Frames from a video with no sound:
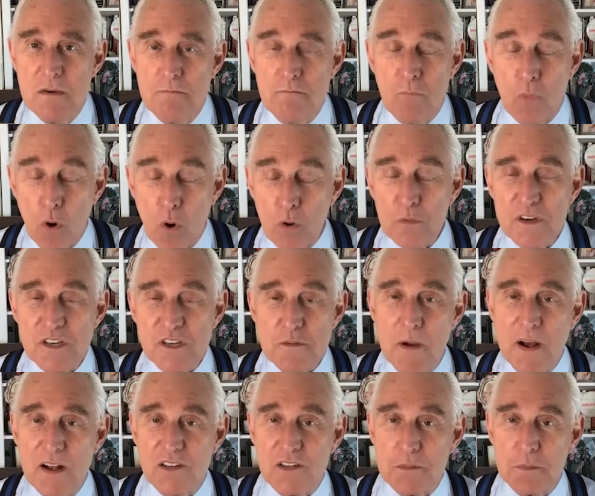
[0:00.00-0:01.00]
More
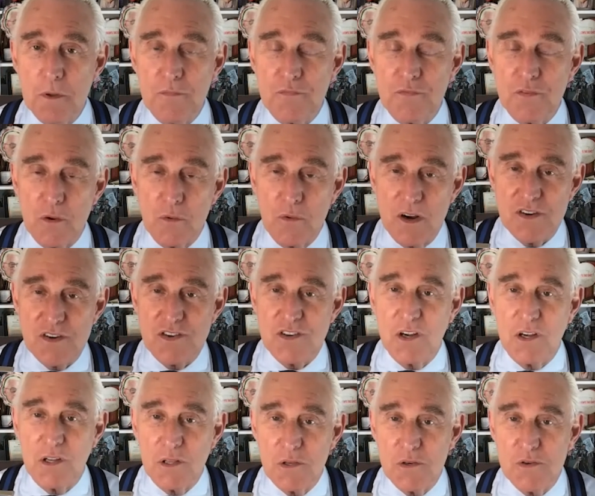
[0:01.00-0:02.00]
responsible for the
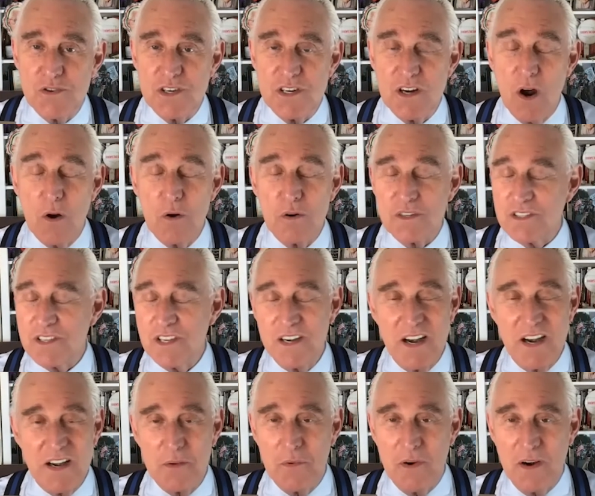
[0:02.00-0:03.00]
Russian collusion hoax than
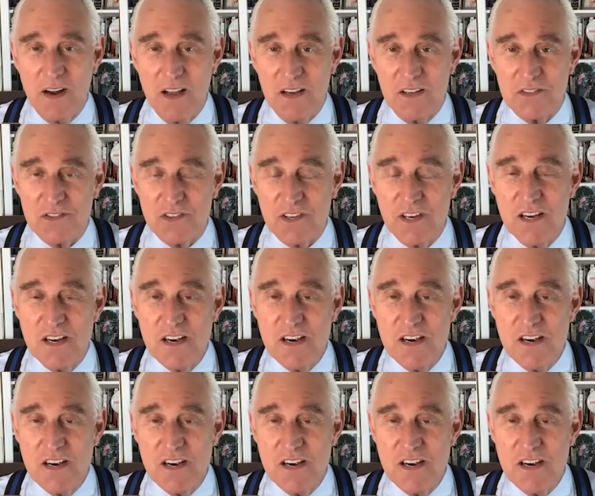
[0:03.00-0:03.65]
anyone else.